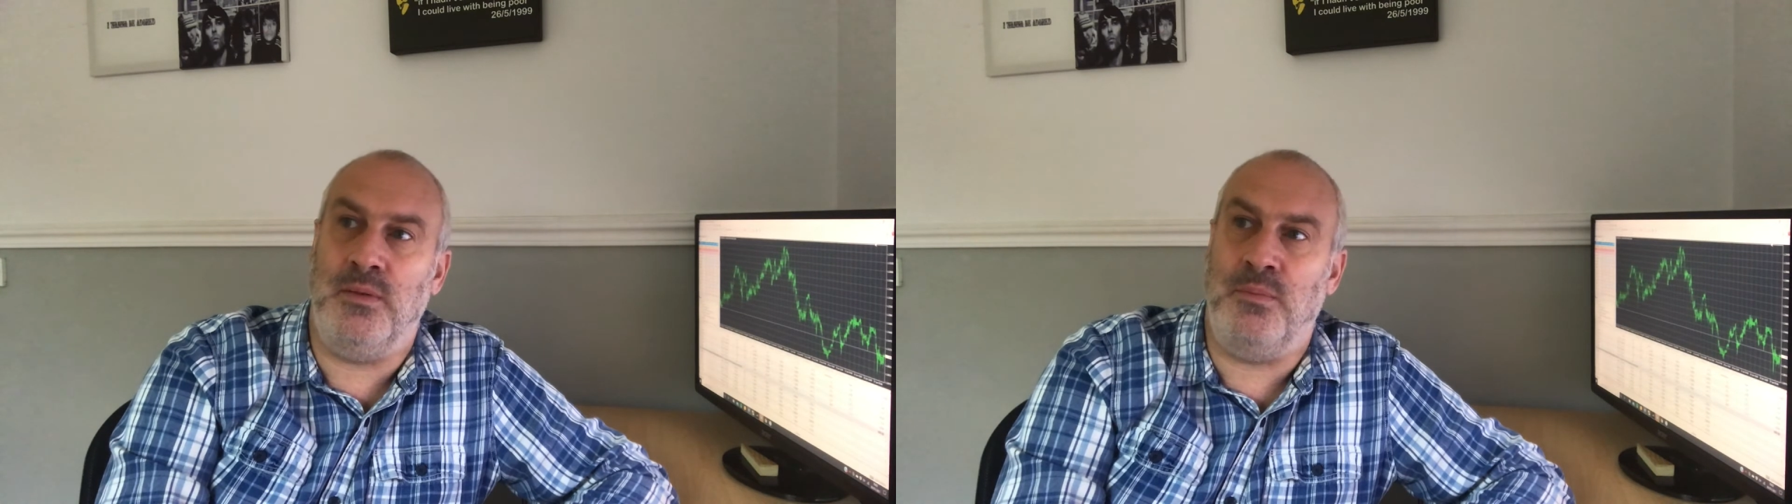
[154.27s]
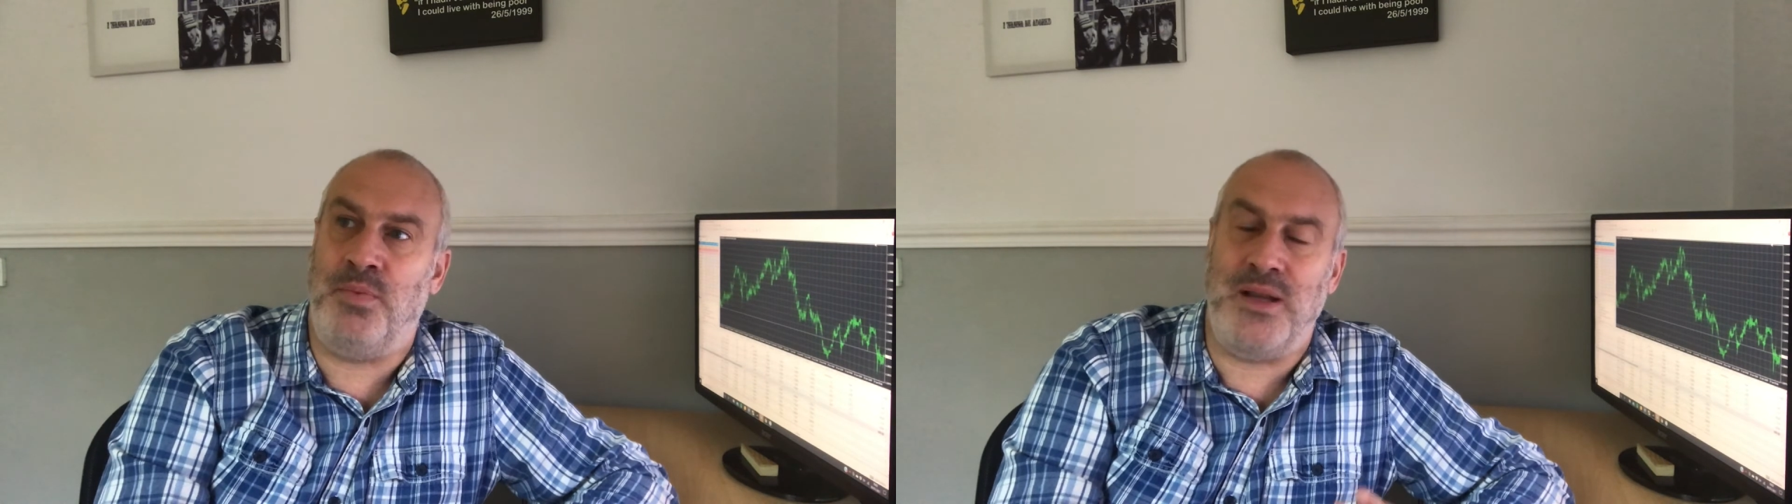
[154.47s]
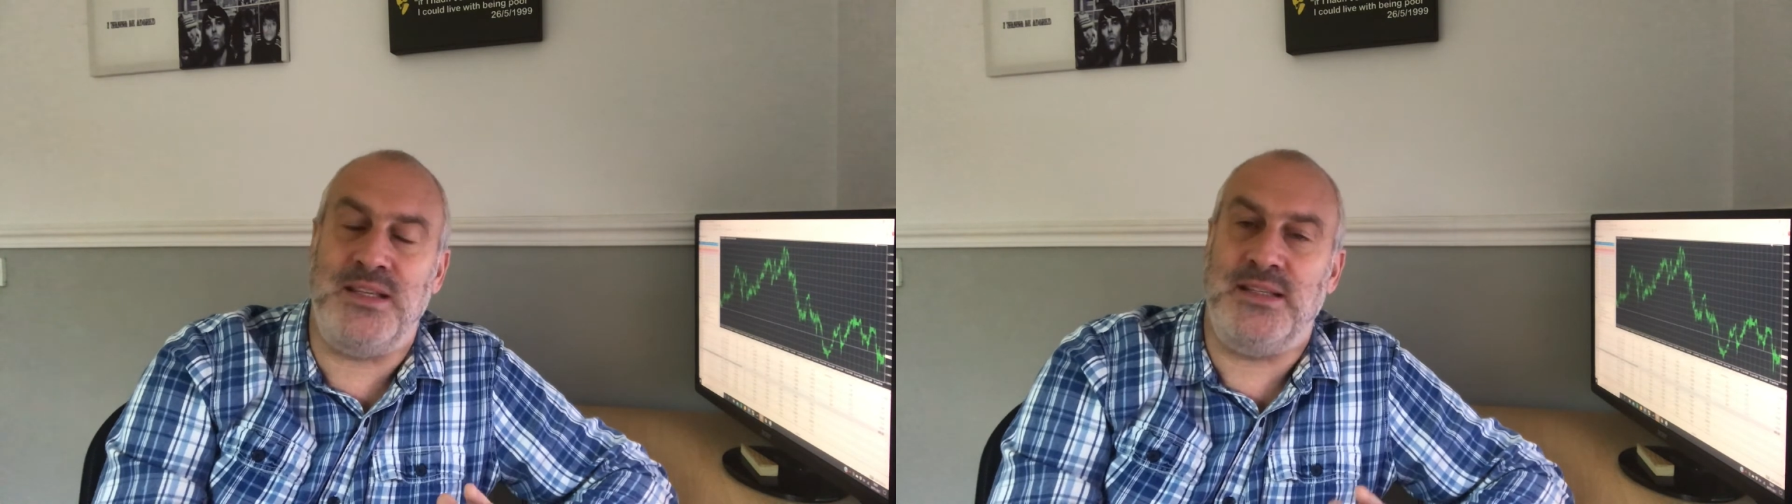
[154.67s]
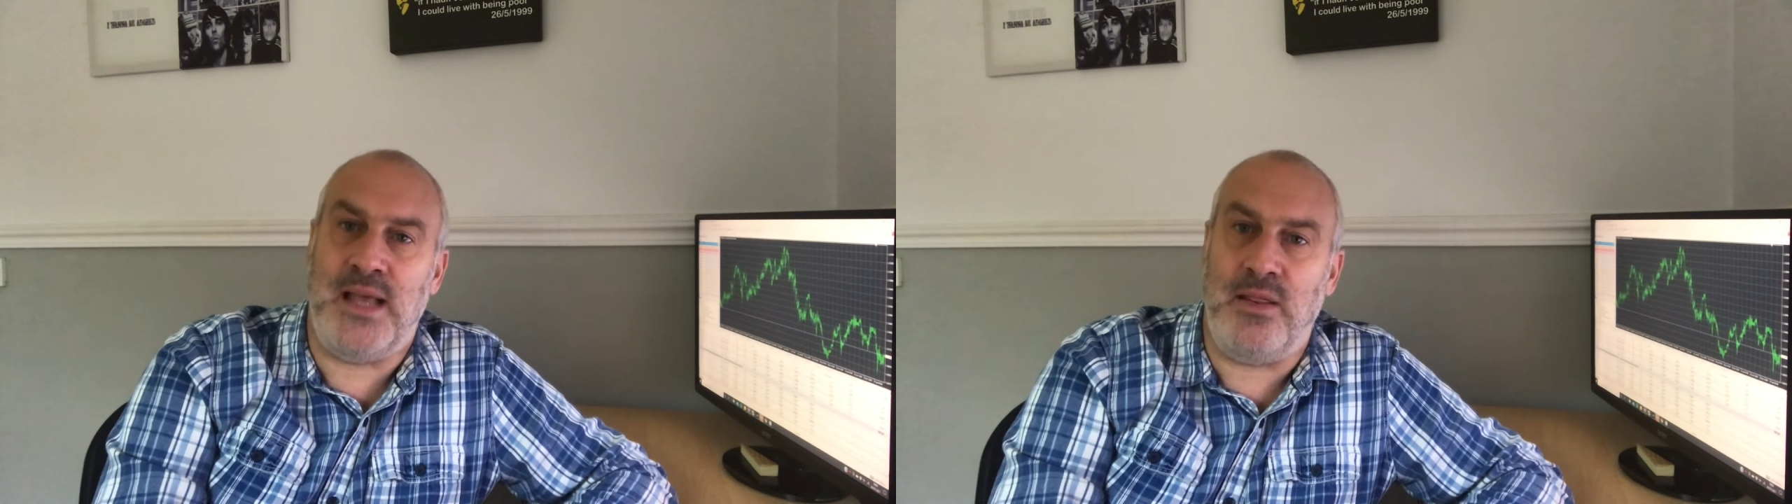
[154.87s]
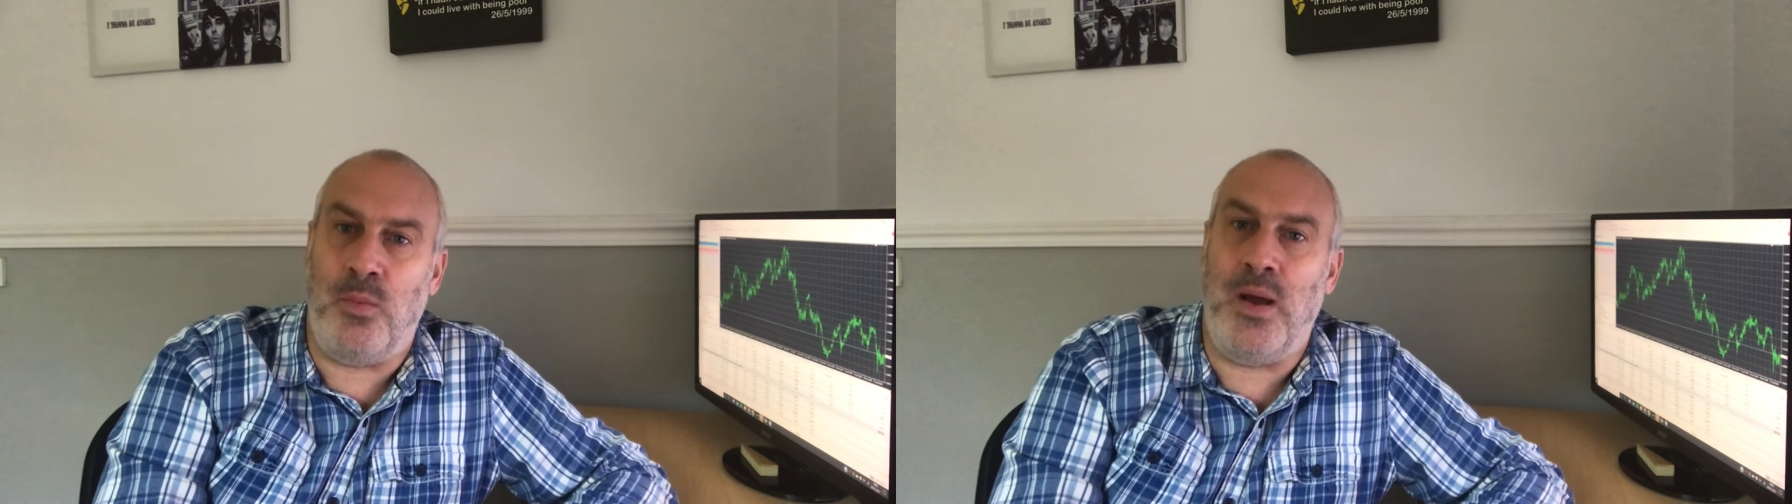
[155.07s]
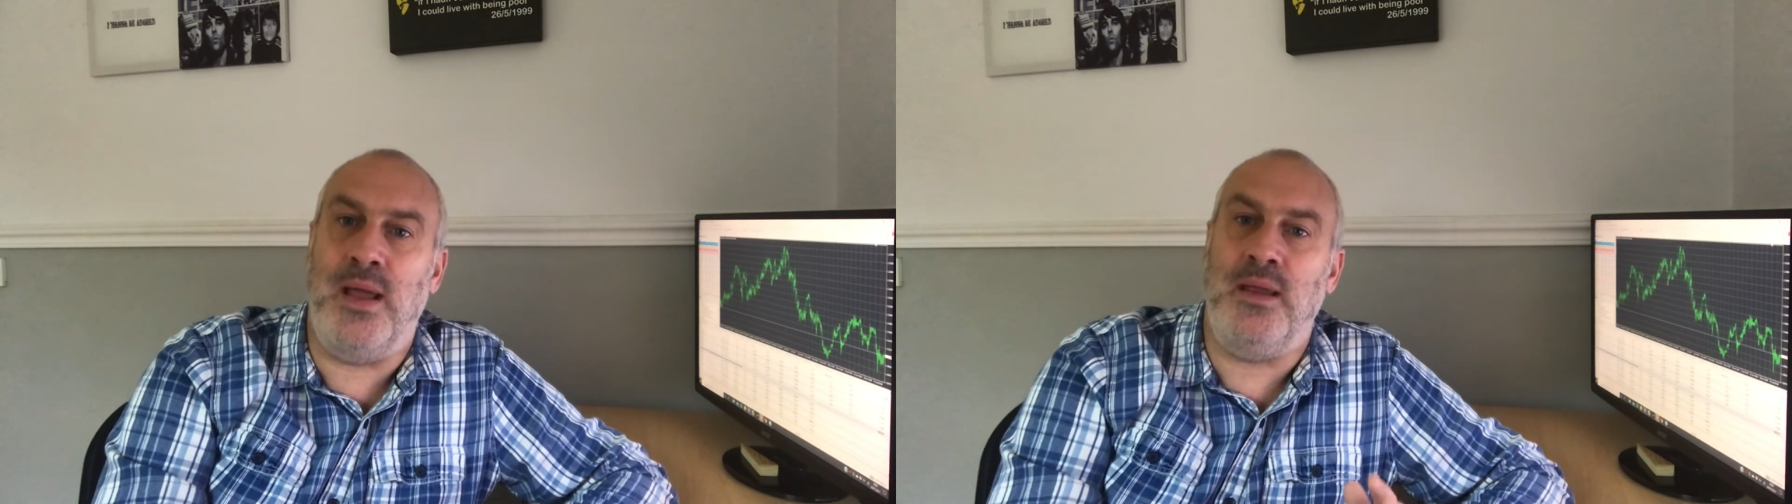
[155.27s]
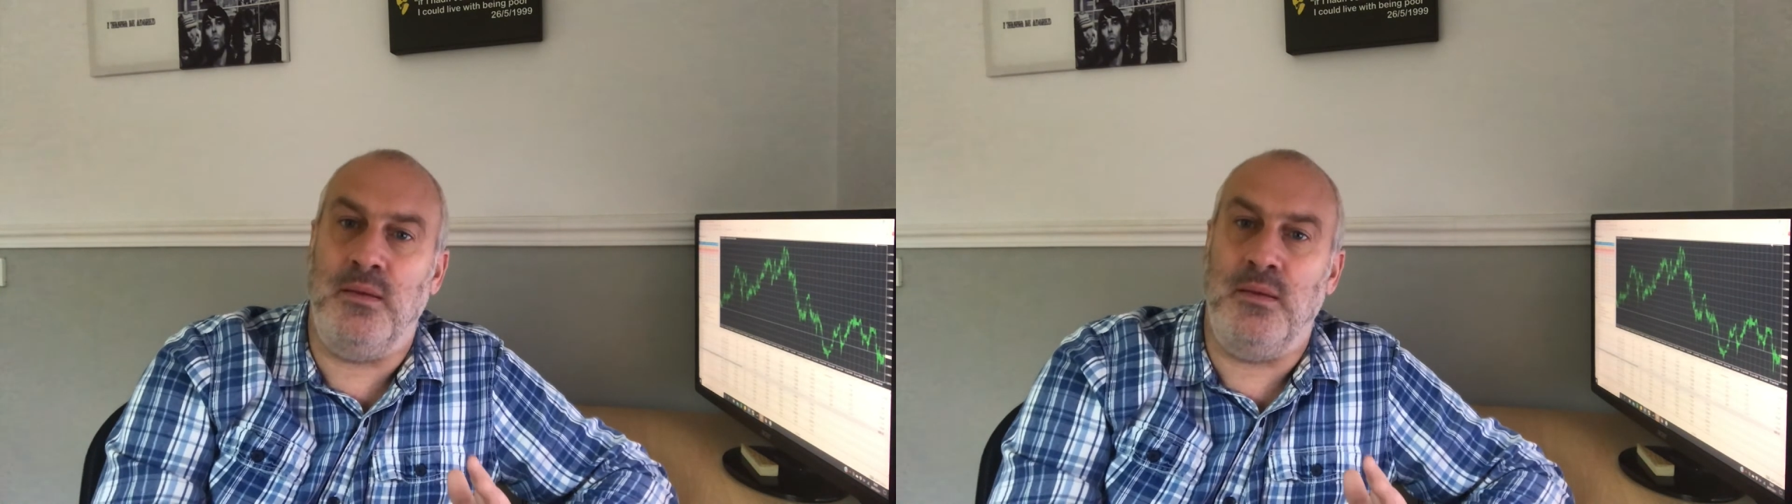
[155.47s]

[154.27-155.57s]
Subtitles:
Brexit's out of the way,